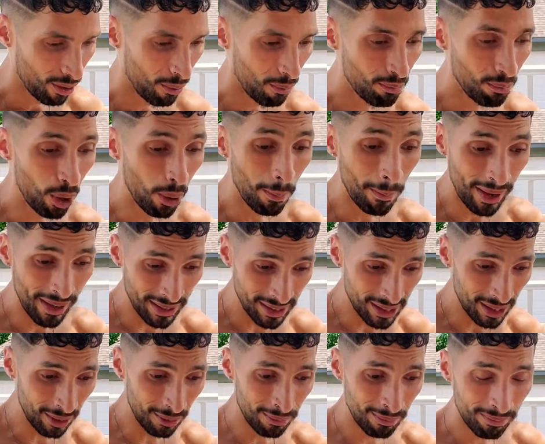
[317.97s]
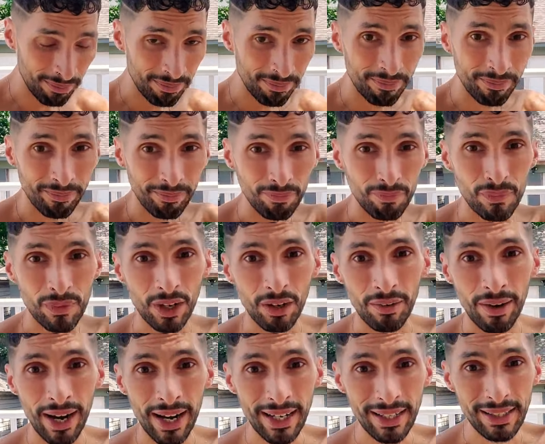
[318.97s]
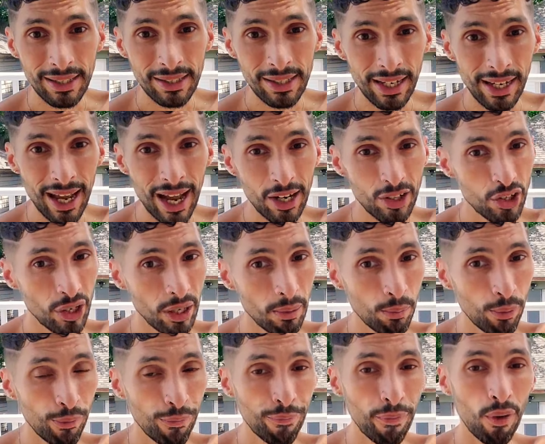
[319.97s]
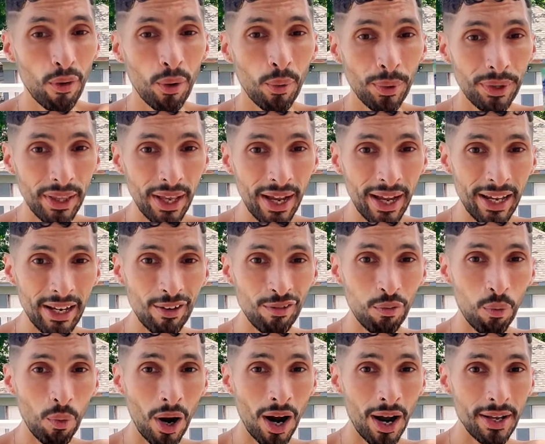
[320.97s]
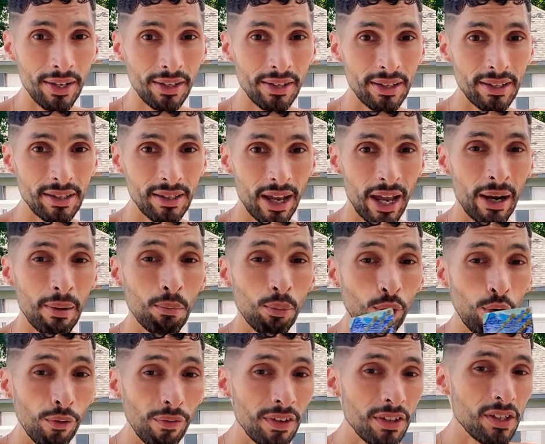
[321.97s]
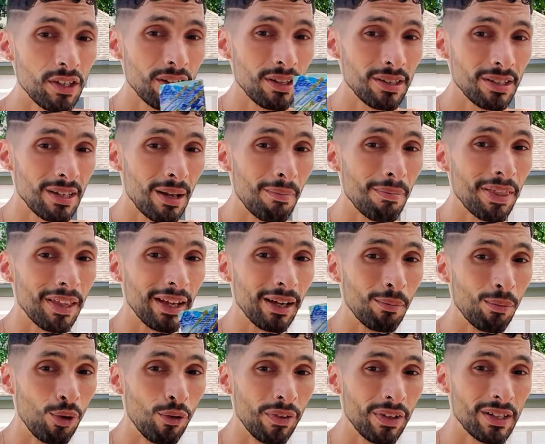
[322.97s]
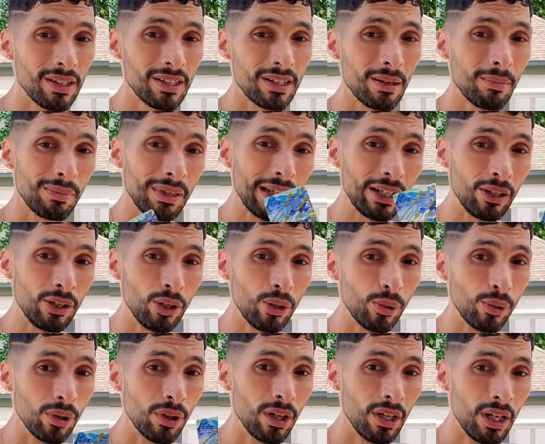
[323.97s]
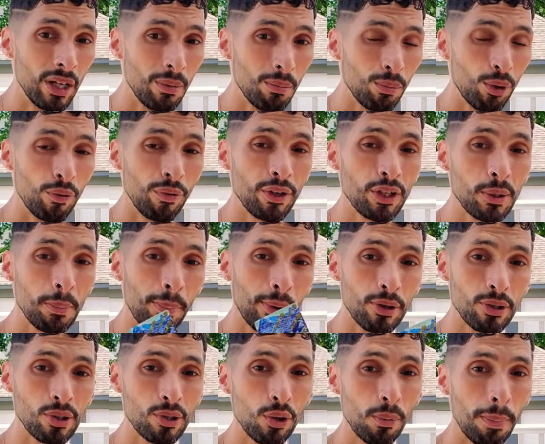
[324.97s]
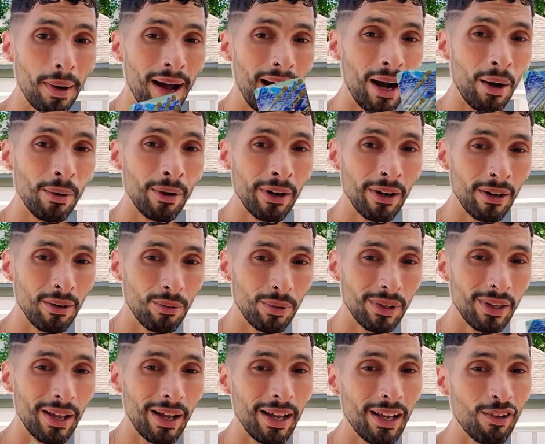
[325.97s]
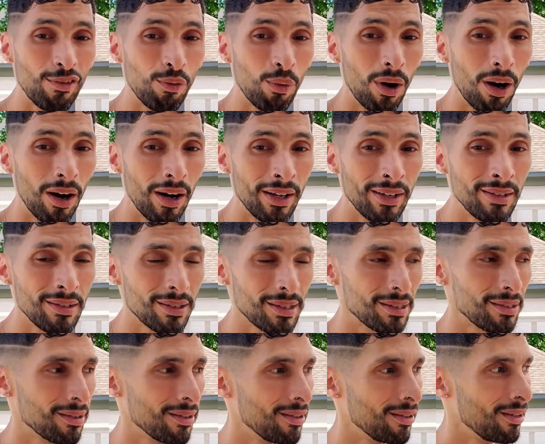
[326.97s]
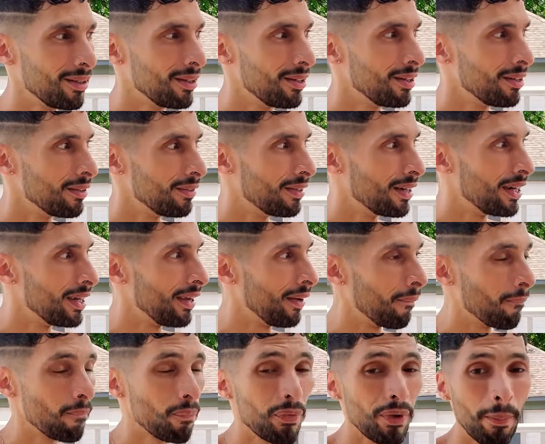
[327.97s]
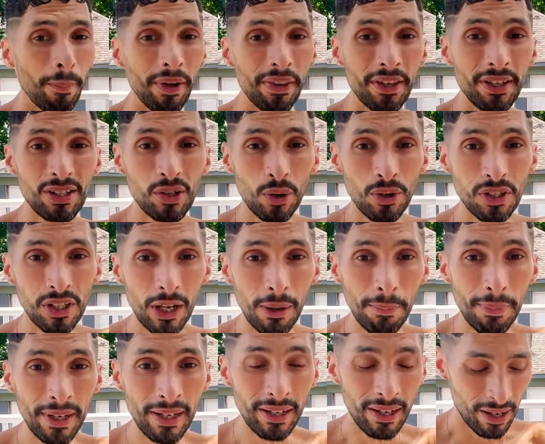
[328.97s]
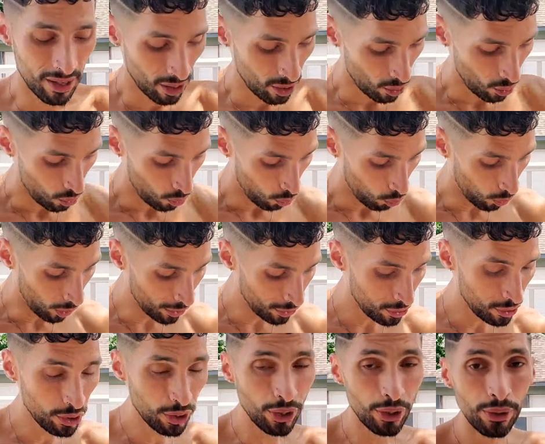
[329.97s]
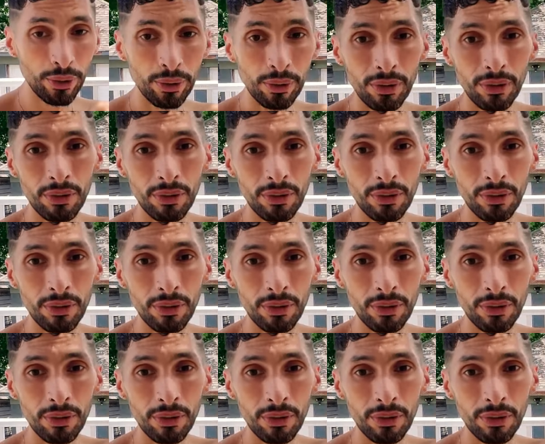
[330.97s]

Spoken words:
momentum, right? To take action and move forward with the Eight of Wands and move into something new, move into personal power with the Eight of Wands, right? But this also could be once you